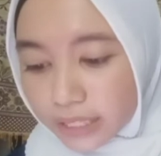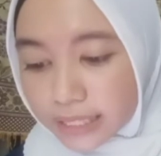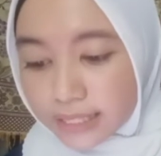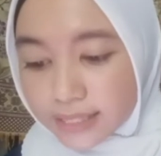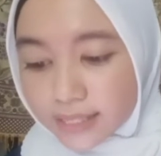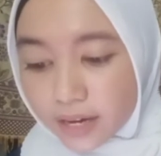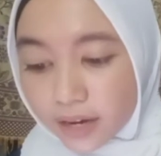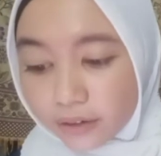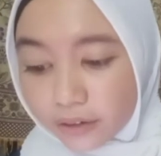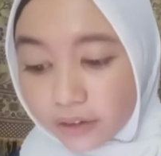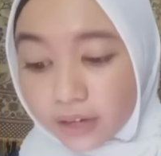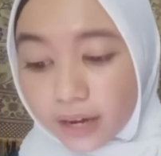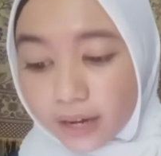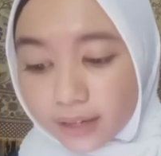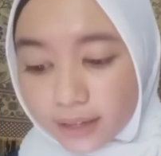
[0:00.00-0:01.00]
is
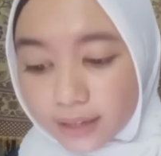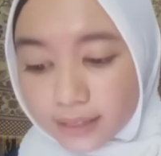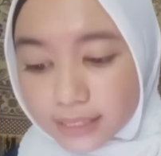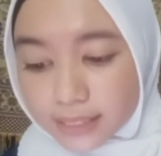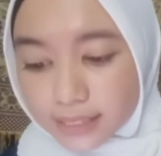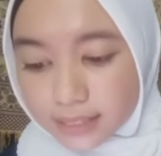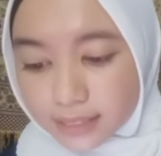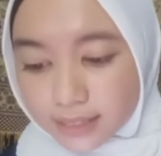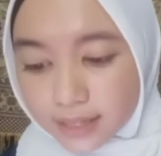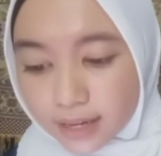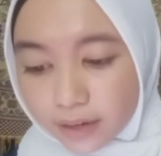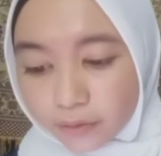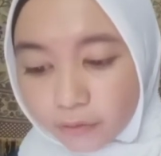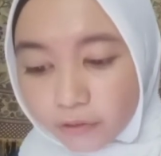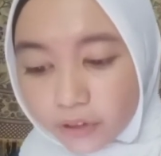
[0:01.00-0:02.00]
error analysis
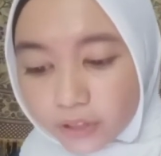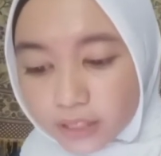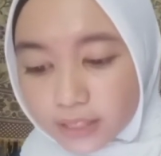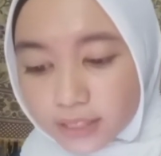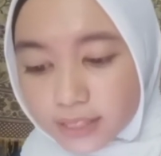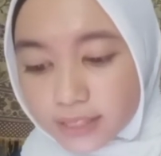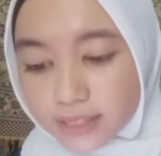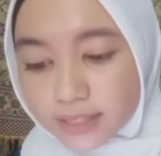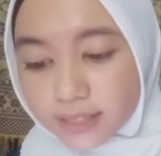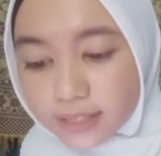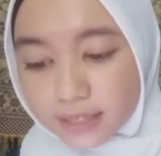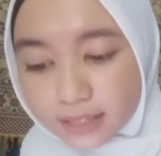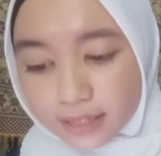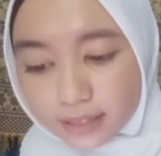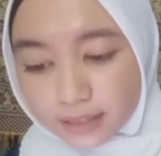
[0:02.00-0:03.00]
and what is
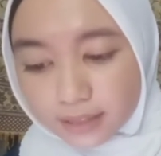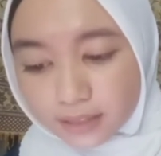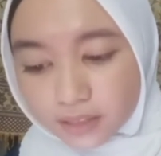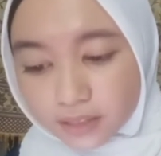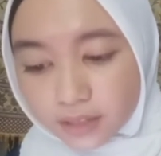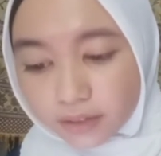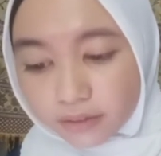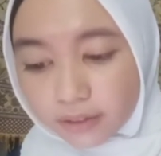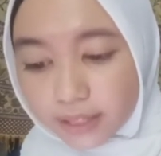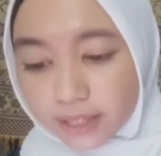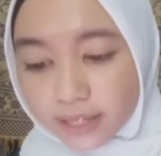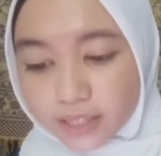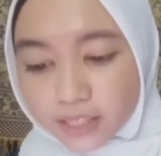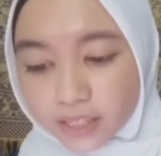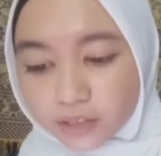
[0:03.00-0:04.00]
its
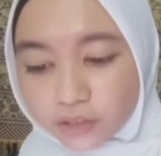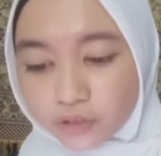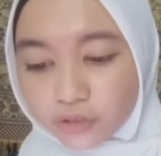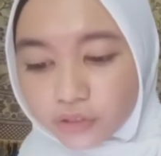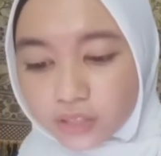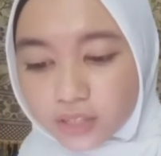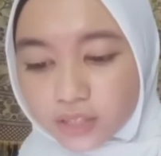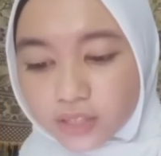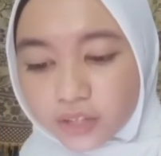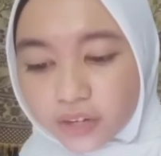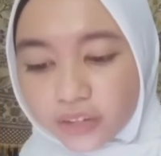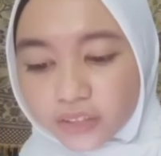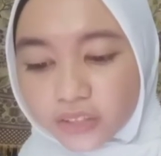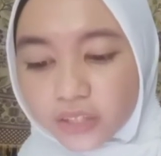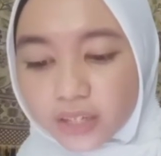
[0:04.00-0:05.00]
relation to the
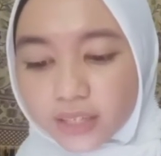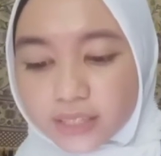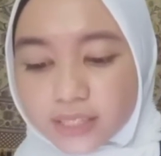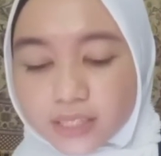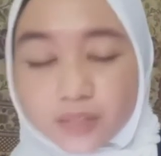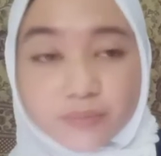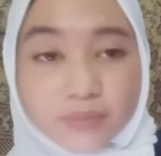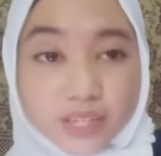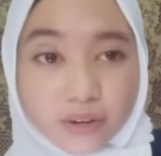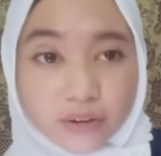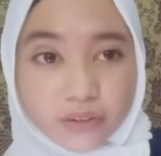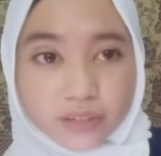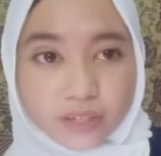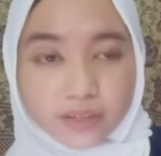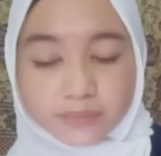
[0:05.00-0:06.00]
structuralism
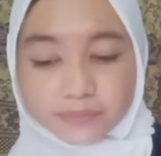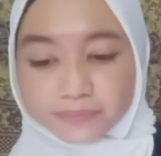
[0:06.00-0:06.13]
theory?